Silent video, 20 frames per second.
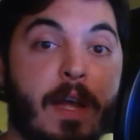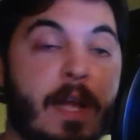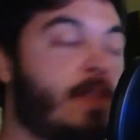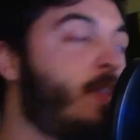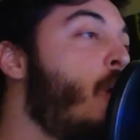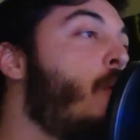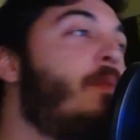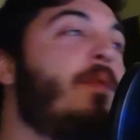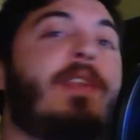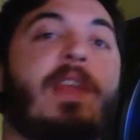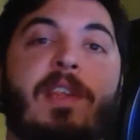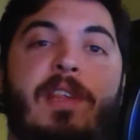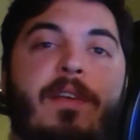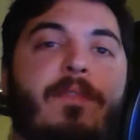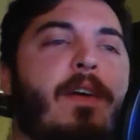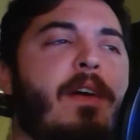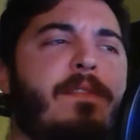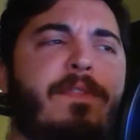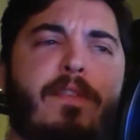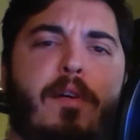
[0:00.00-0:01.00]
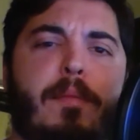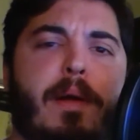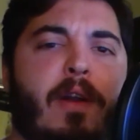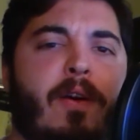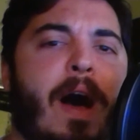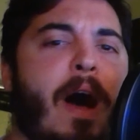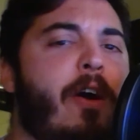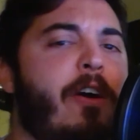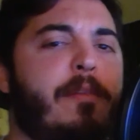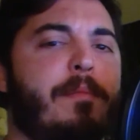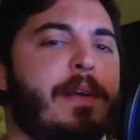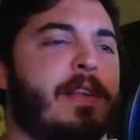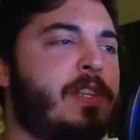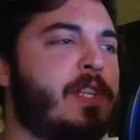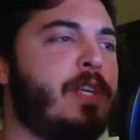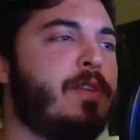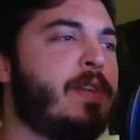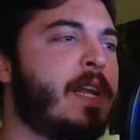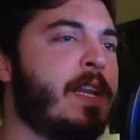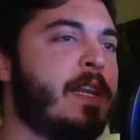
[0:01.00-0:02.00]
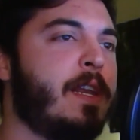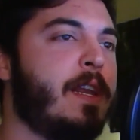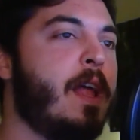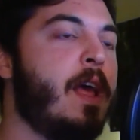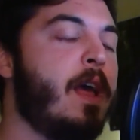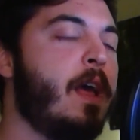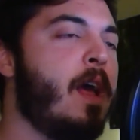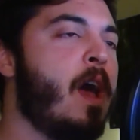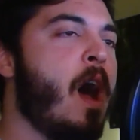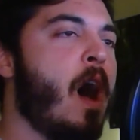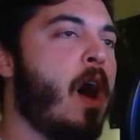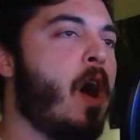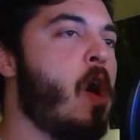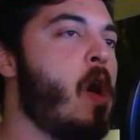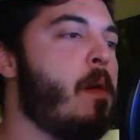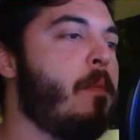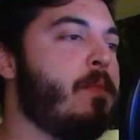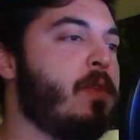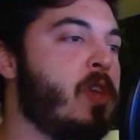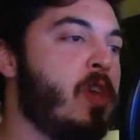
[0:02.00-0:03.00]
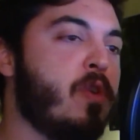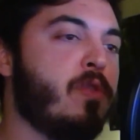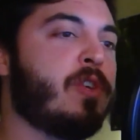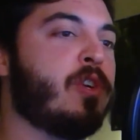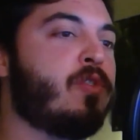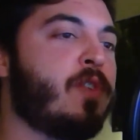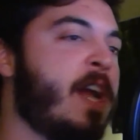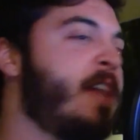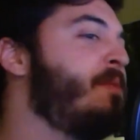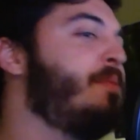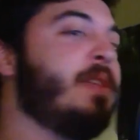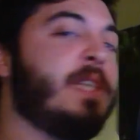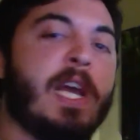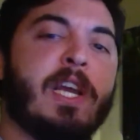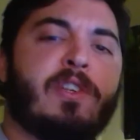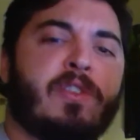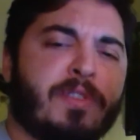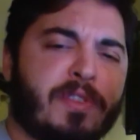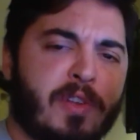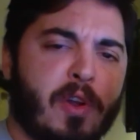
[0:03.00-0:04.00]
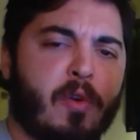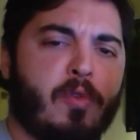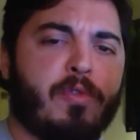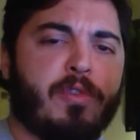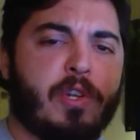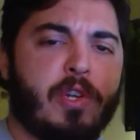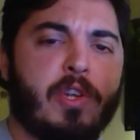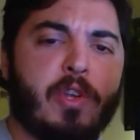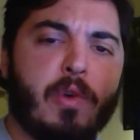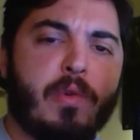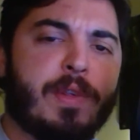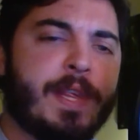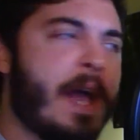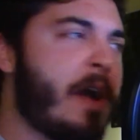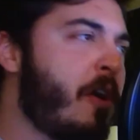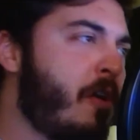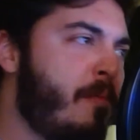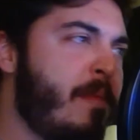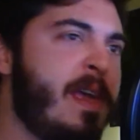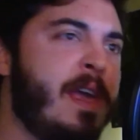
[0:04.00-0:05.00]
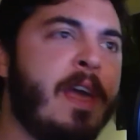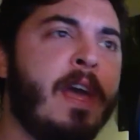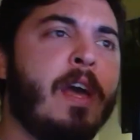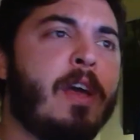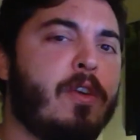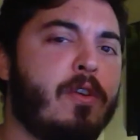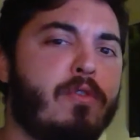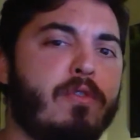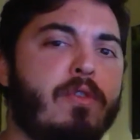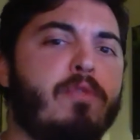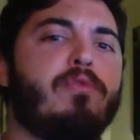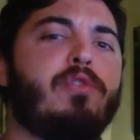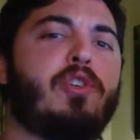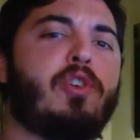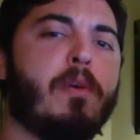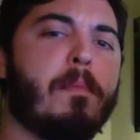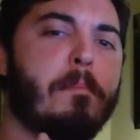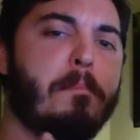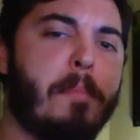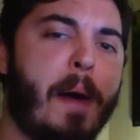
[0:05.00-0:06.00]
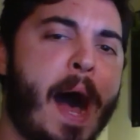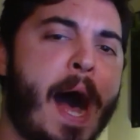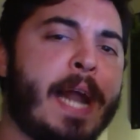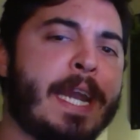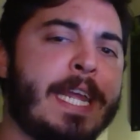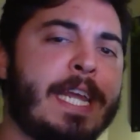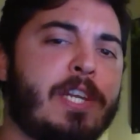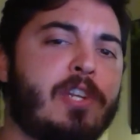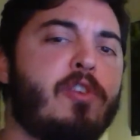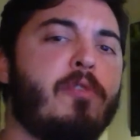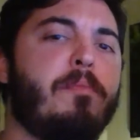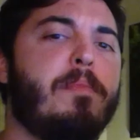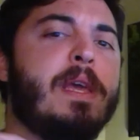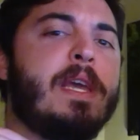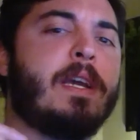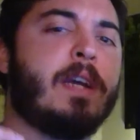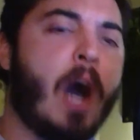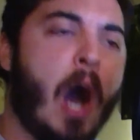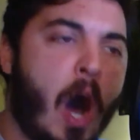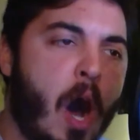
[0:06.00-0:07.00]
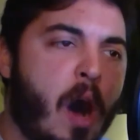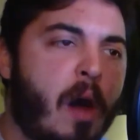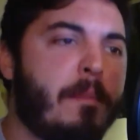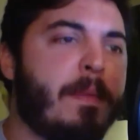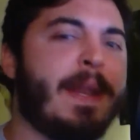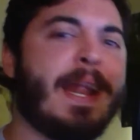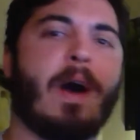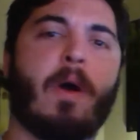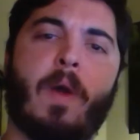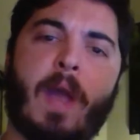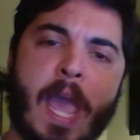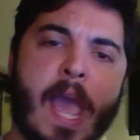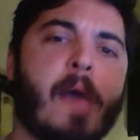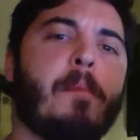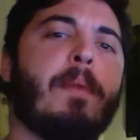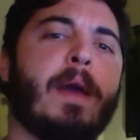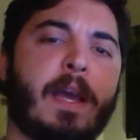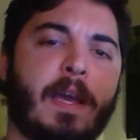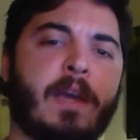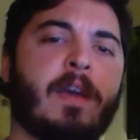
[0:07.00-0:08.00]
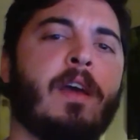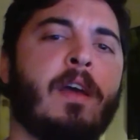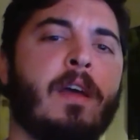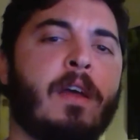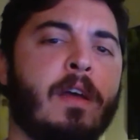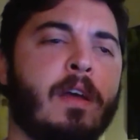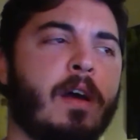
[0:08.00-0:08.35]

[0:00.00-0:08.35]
It's almost as if, like Full Metal Alchemist, you didn't use a transmutation circle to use alchemy, you used your body to become an alchemic